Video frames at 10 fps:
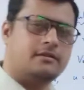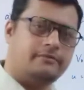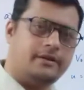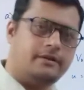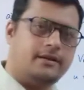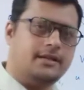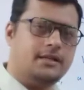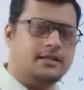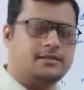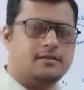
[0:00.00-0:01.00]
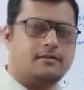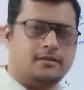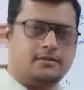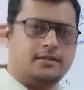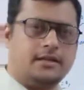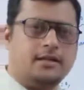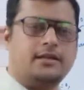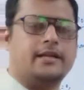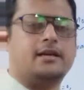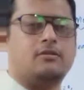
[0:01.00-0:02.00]
V1 is a constant,
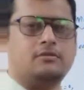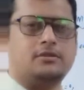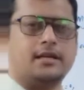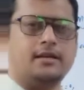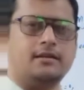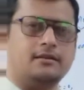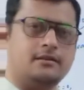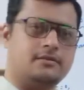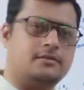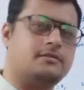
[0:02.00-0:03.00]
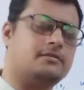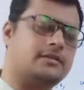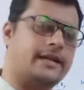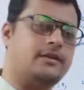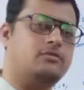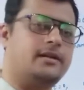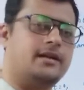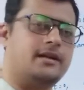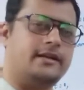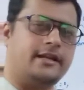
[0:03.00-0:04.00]
take outside. Sin
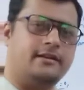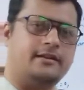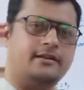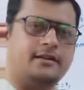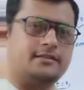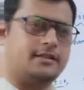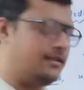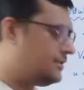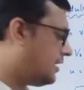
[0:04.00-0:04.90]
omega t integration is